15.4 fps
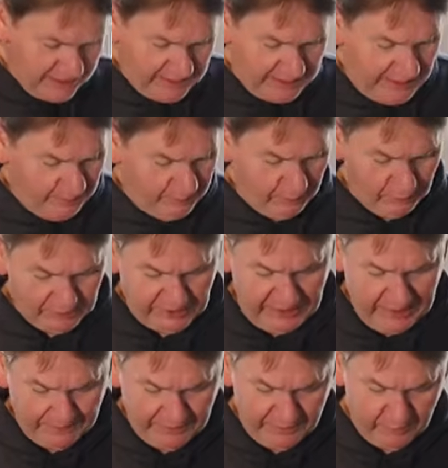And I'm going to
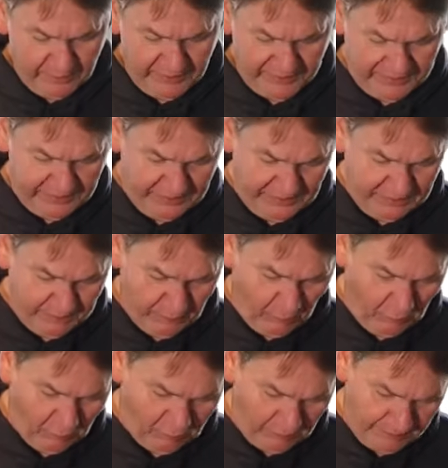top it with
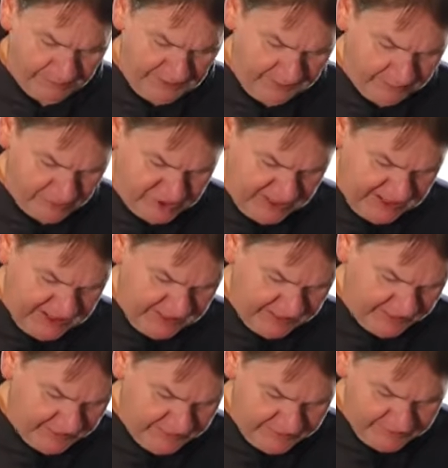more pepper
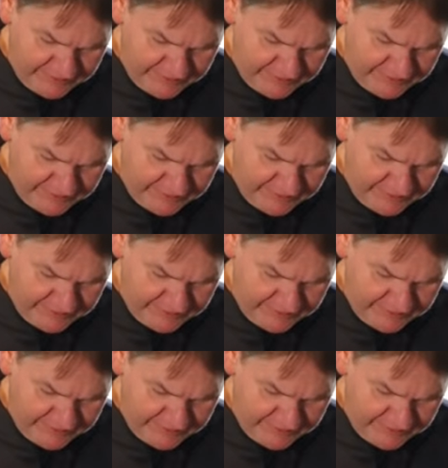jack